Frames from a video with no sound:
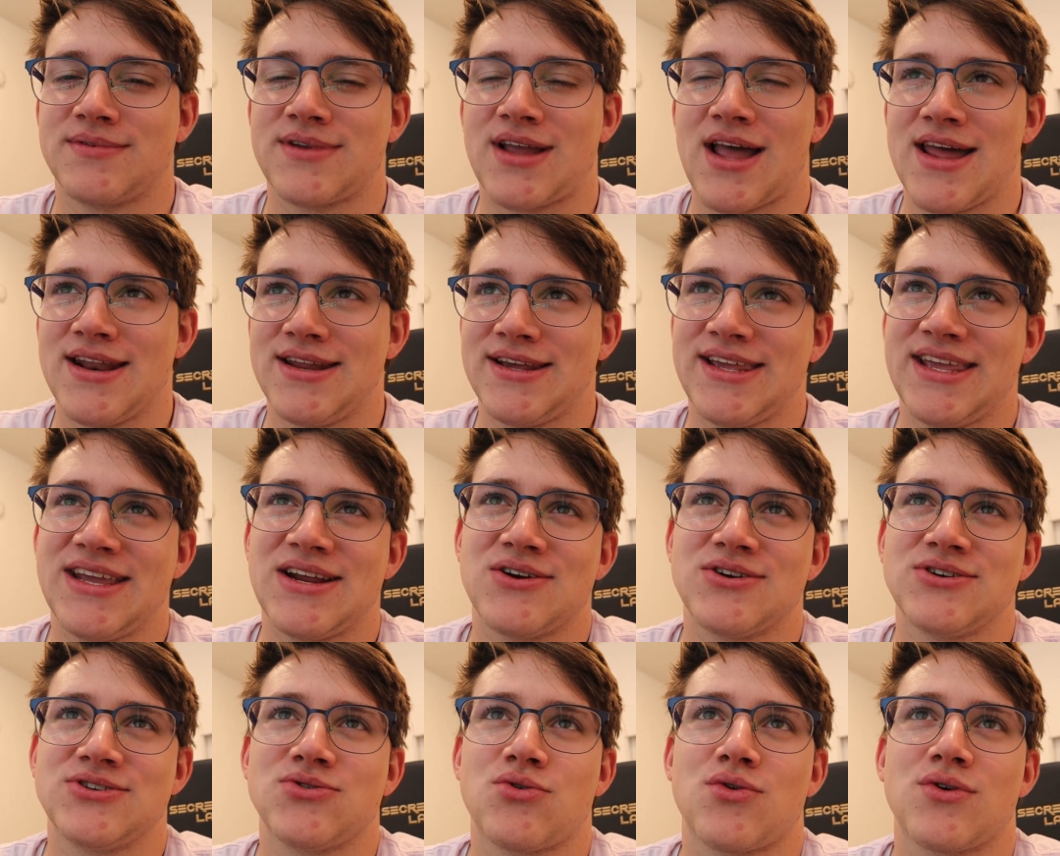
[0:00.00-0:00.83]
kind of
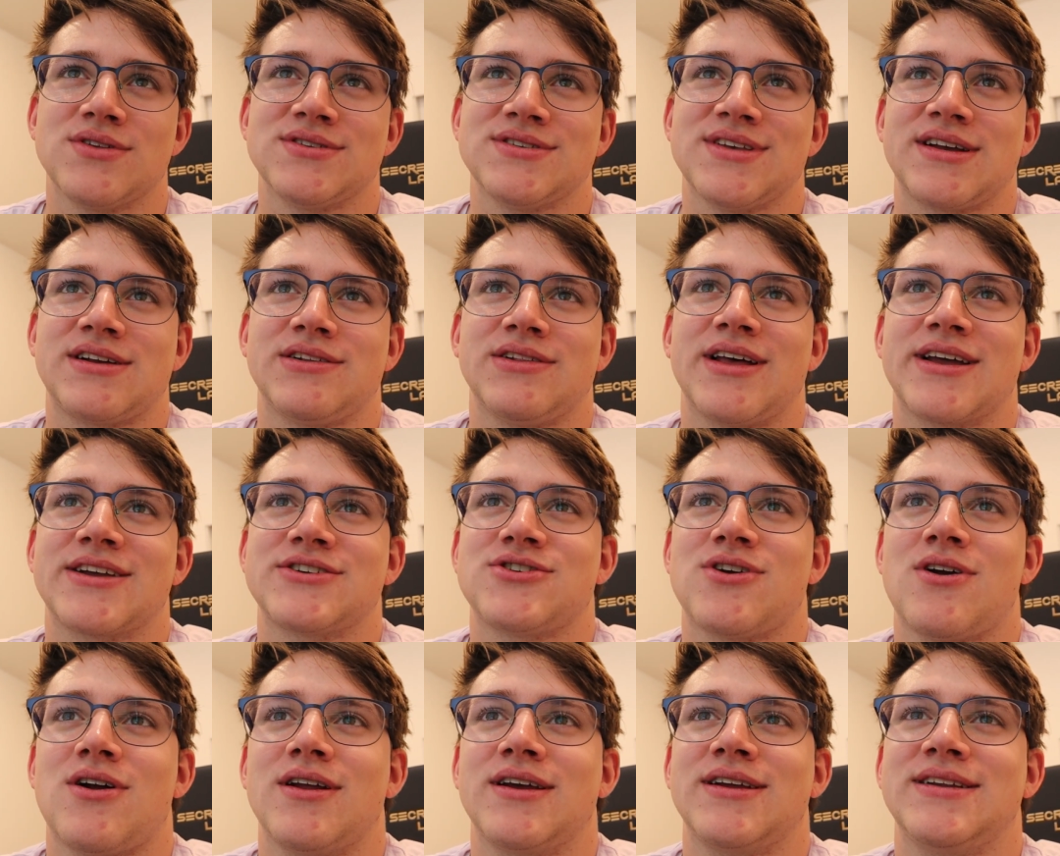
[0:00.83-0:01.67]
geared towards like
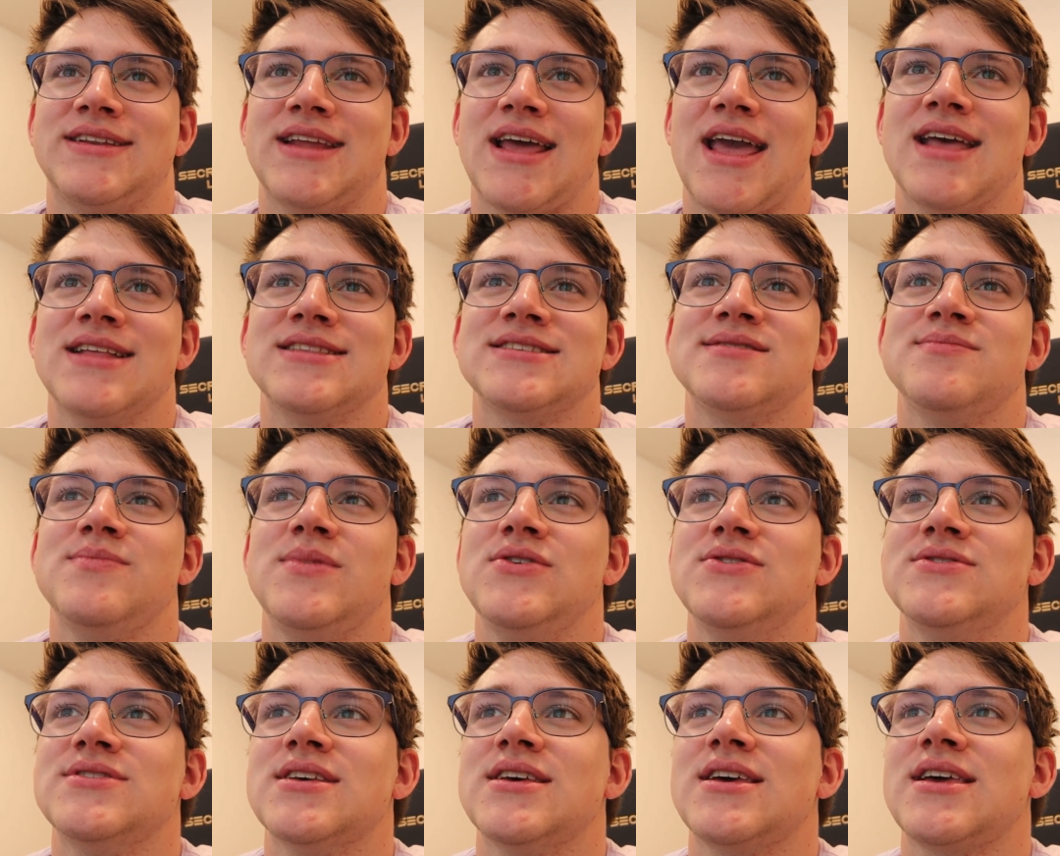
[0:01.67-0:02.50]
electronic dance
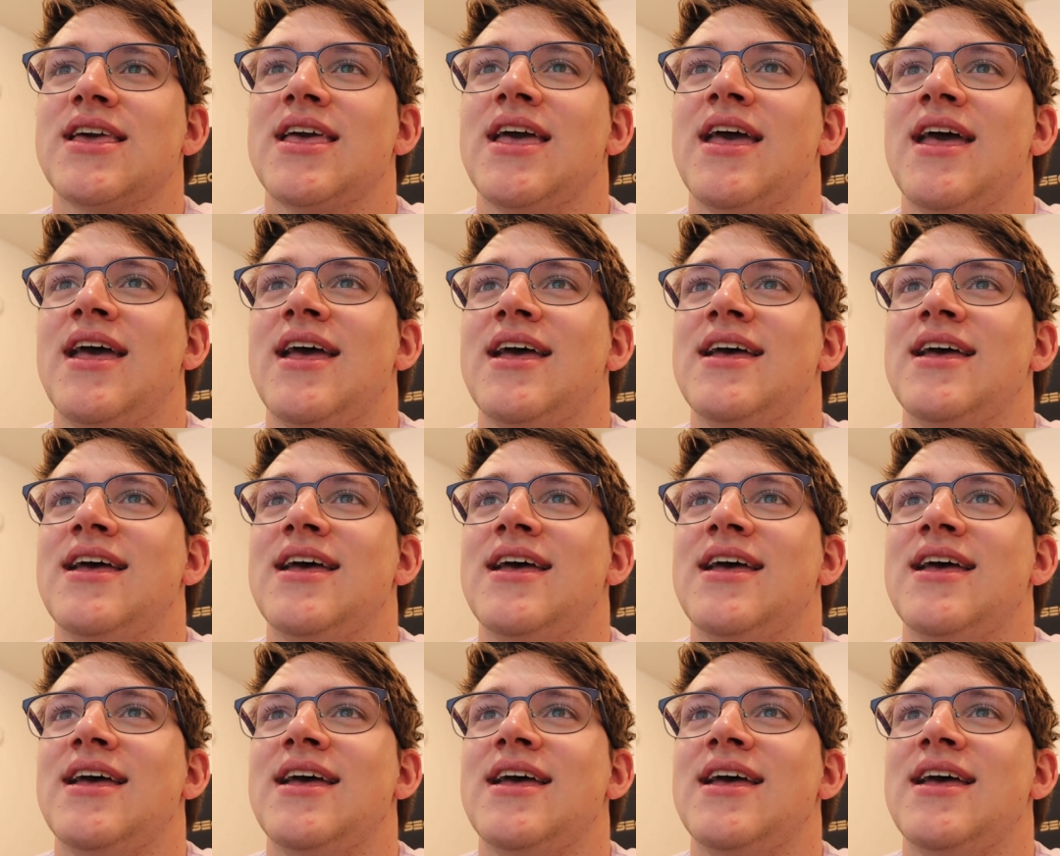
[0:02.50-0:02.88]
music.